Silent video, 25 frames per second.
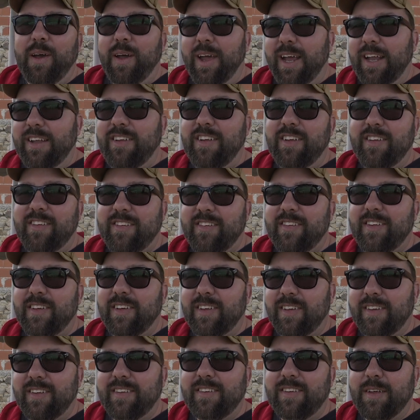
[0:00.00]
It
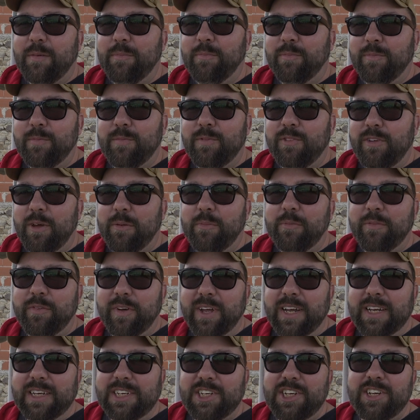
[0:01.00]
just, some
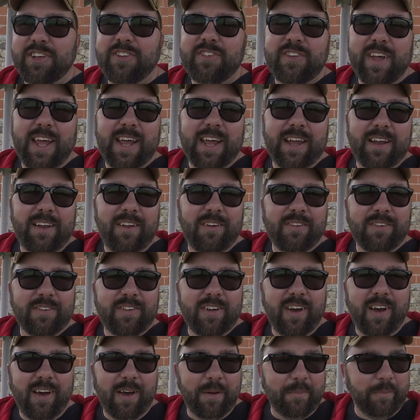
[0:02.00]
things just take a long
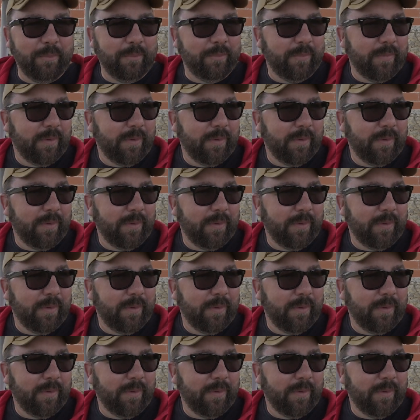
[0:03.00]
time.